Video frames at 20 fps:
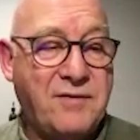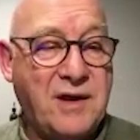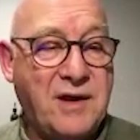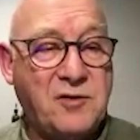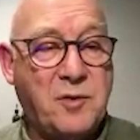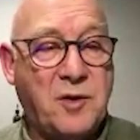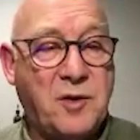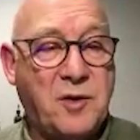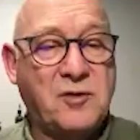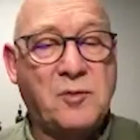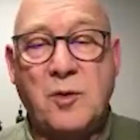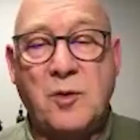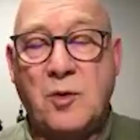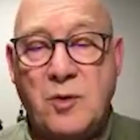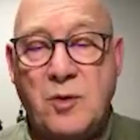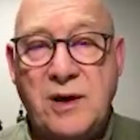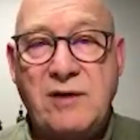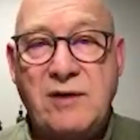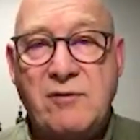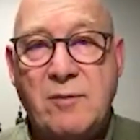that's possible
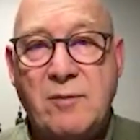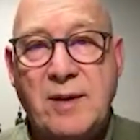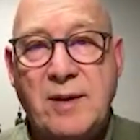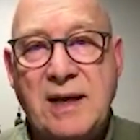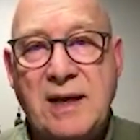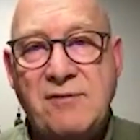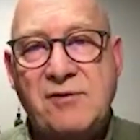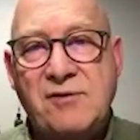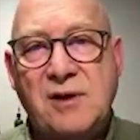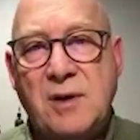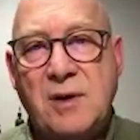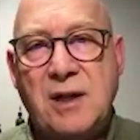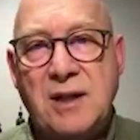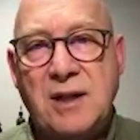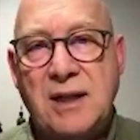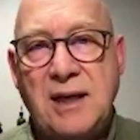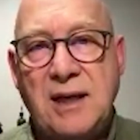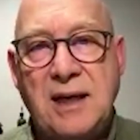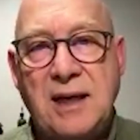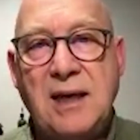or whatever, but have someone
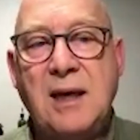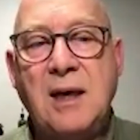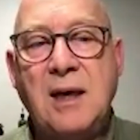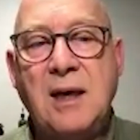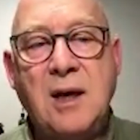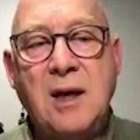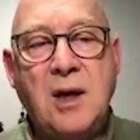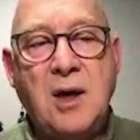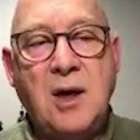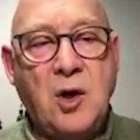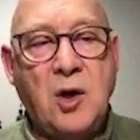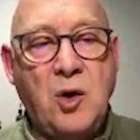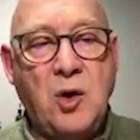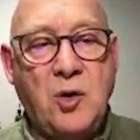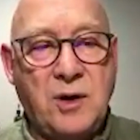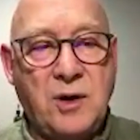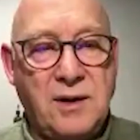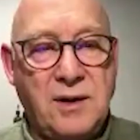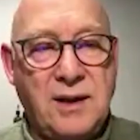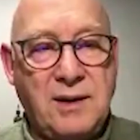in there
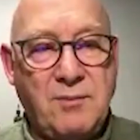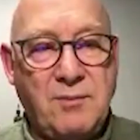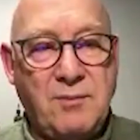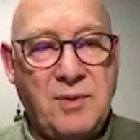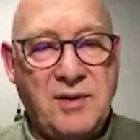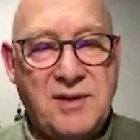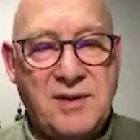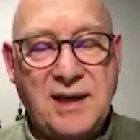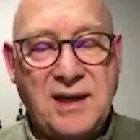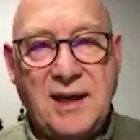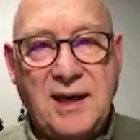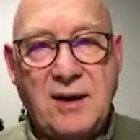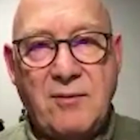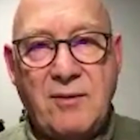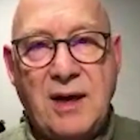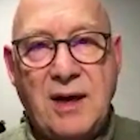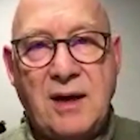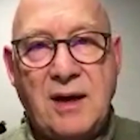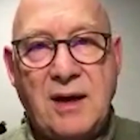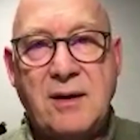who can then be thinking
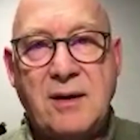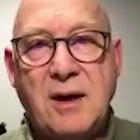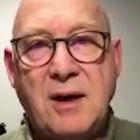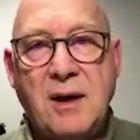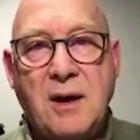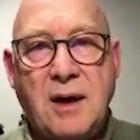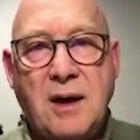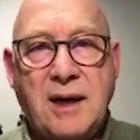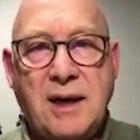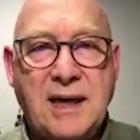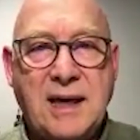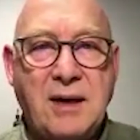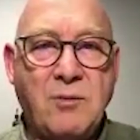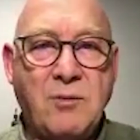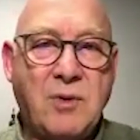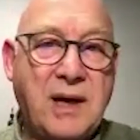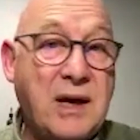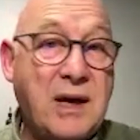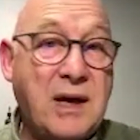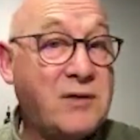around, okay,
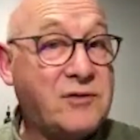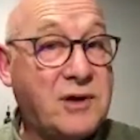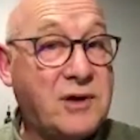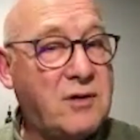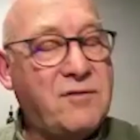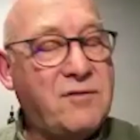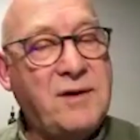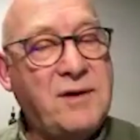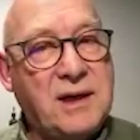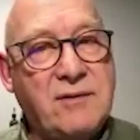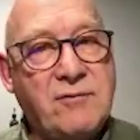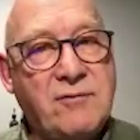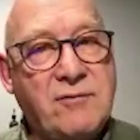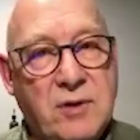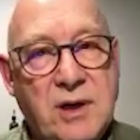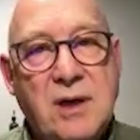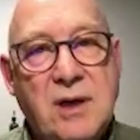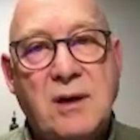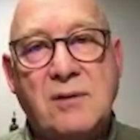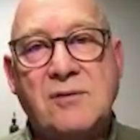well, how's it going to affect
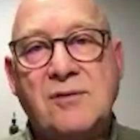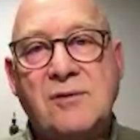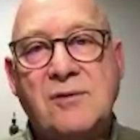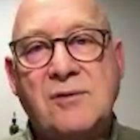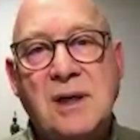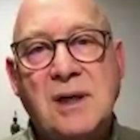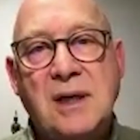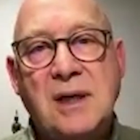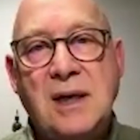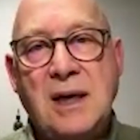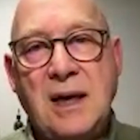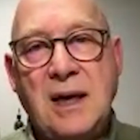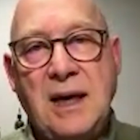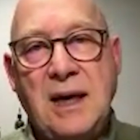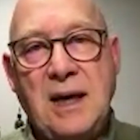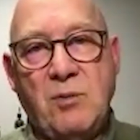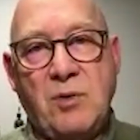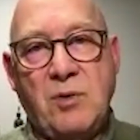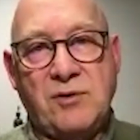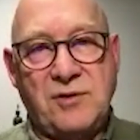everyone else?
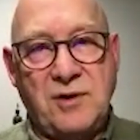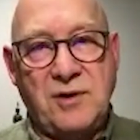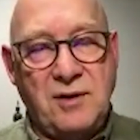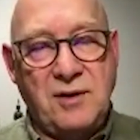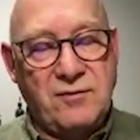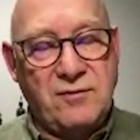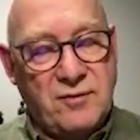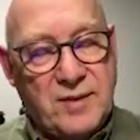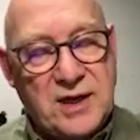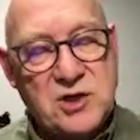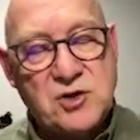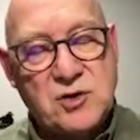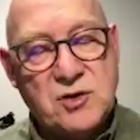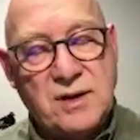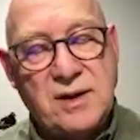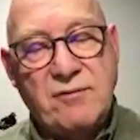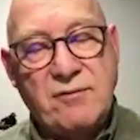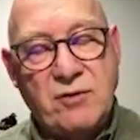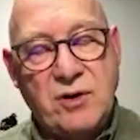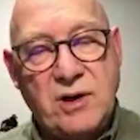And what's the
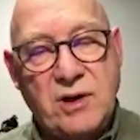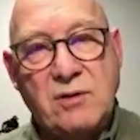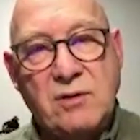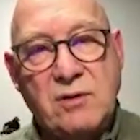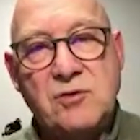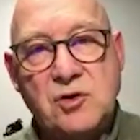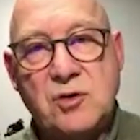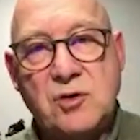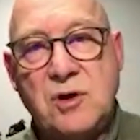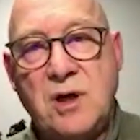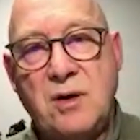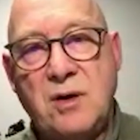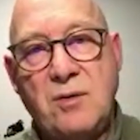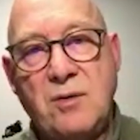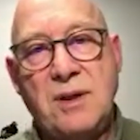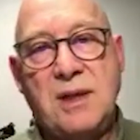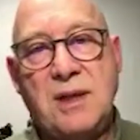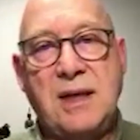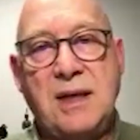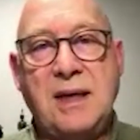information that everyone else should
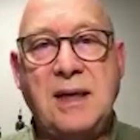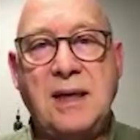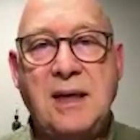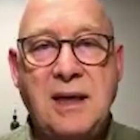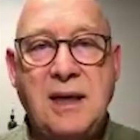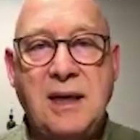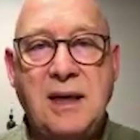know in there?